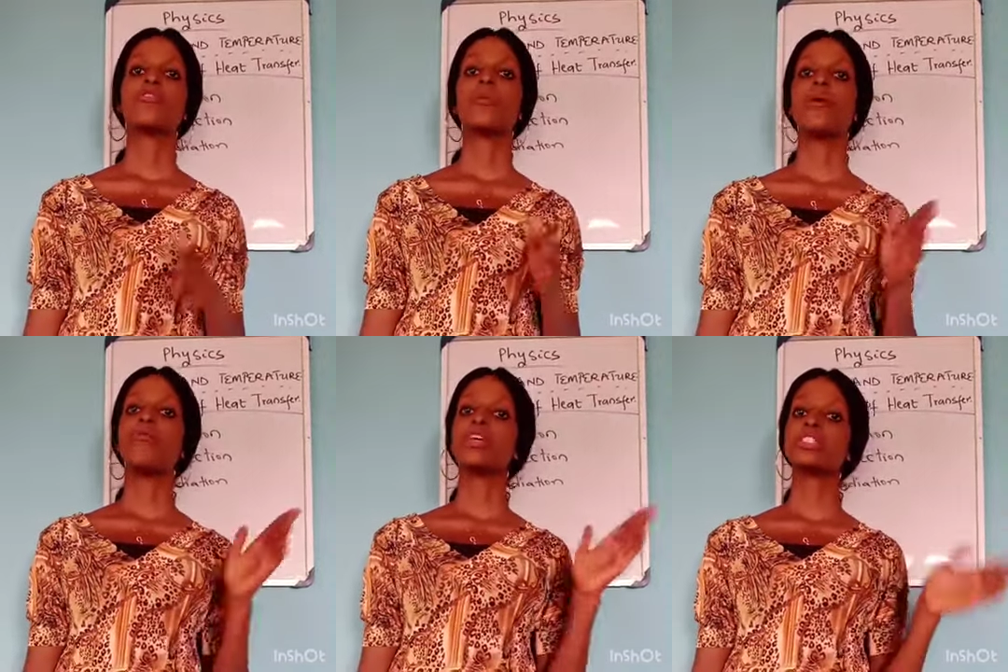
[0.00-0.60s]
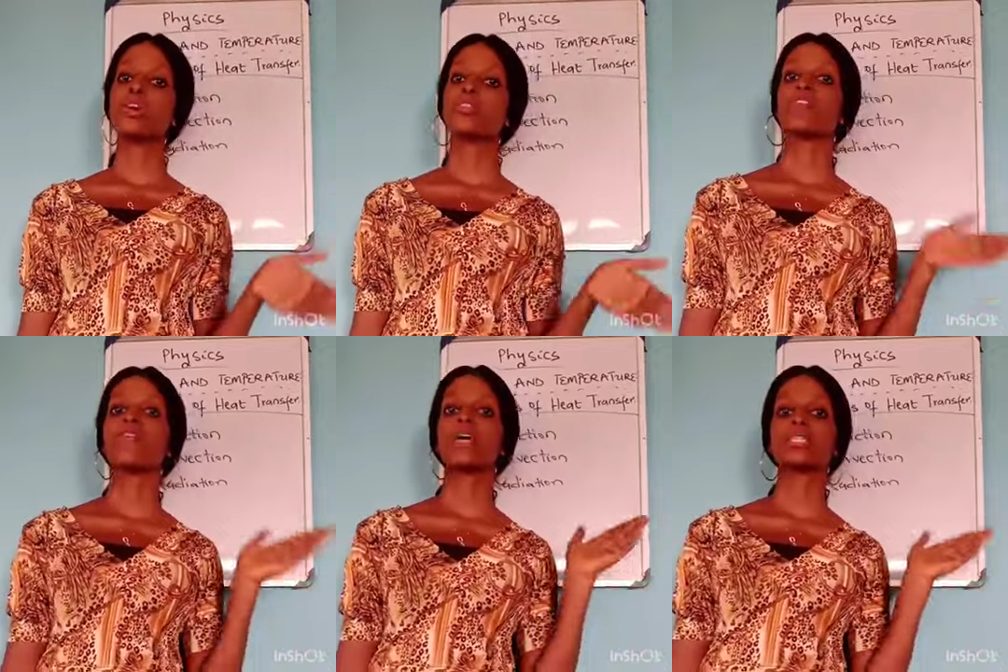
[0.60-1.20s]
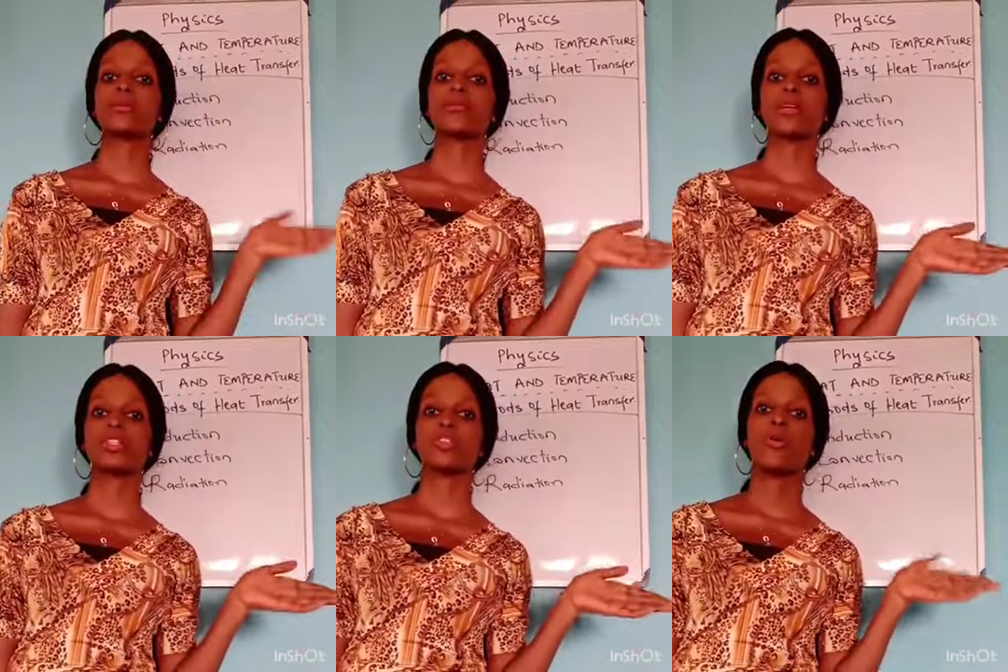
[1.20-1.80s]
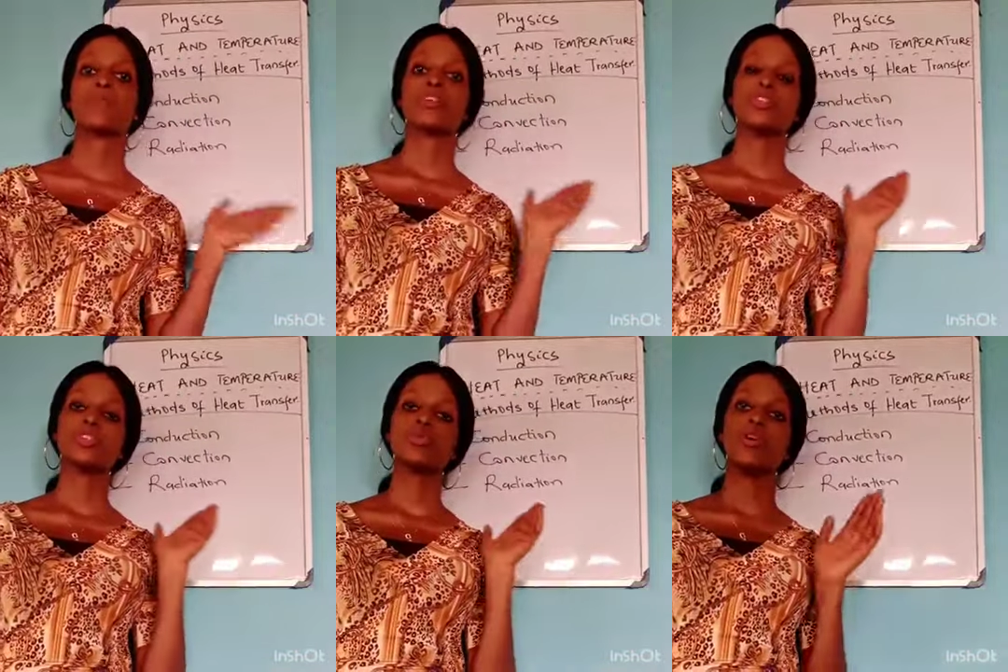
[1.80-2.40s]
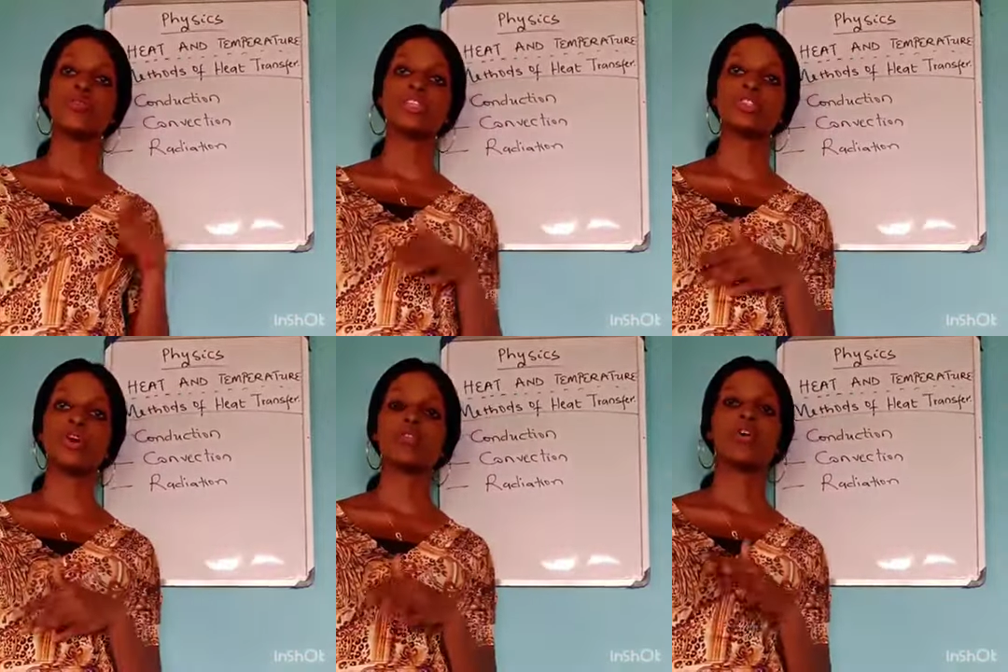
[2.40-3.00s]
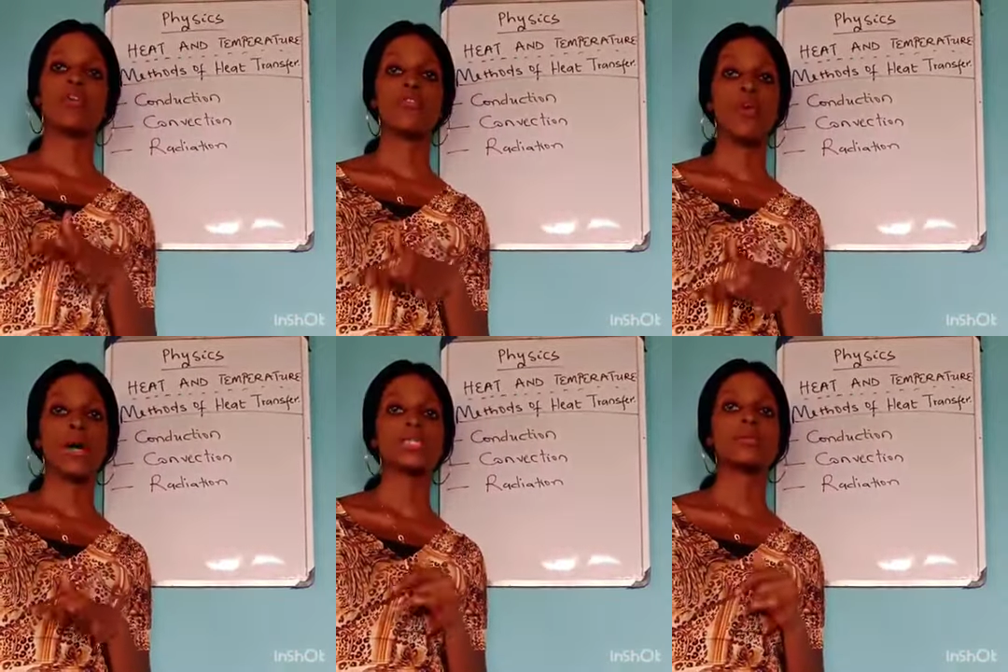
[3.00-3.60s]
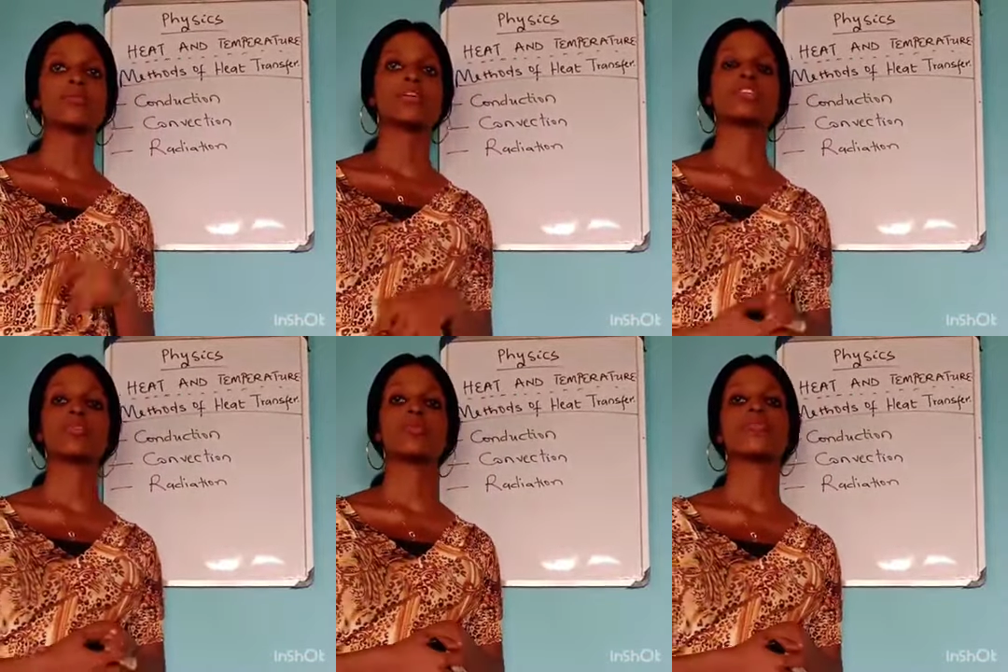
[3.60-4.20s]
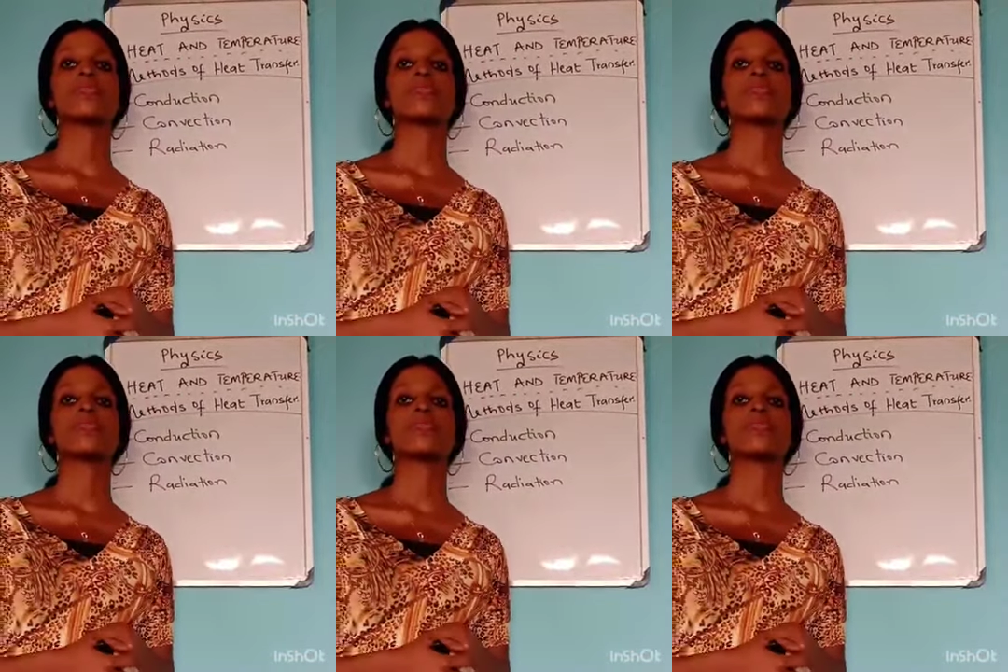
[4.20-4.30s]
from a region of higher temperature to a region of lower temperature.